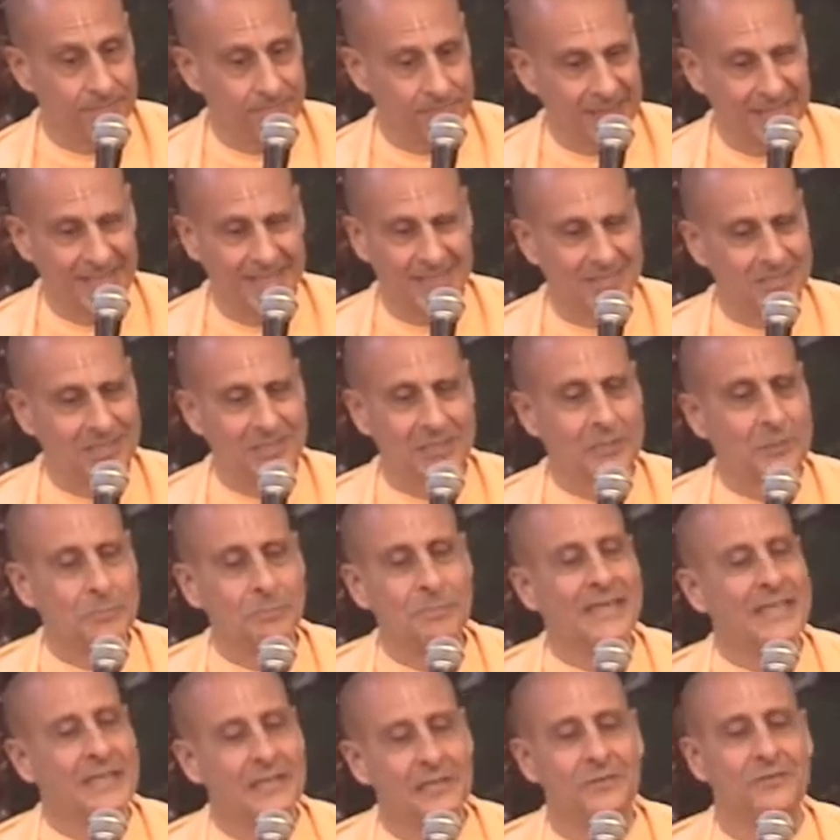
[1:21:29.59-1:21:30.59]
but his
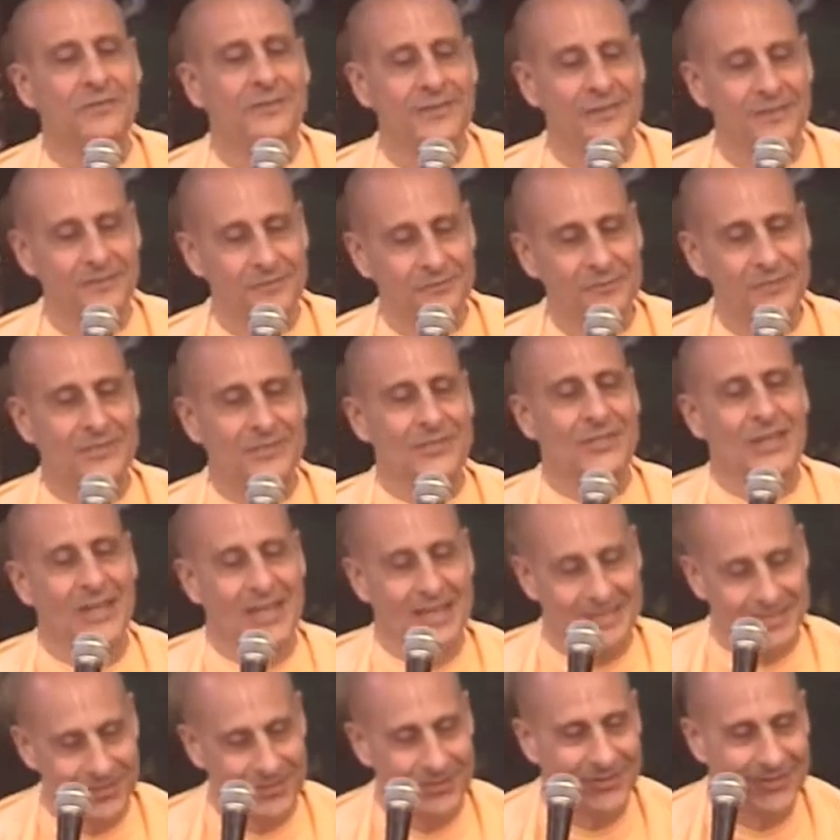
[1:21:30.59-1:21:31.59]
speed was
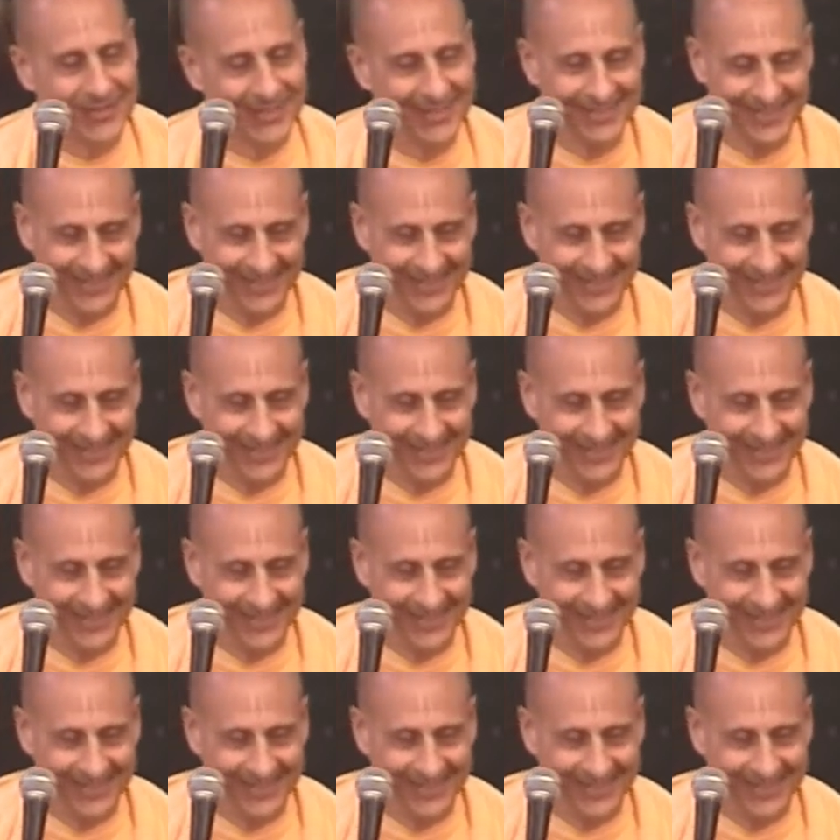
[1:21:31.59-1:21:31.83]
less.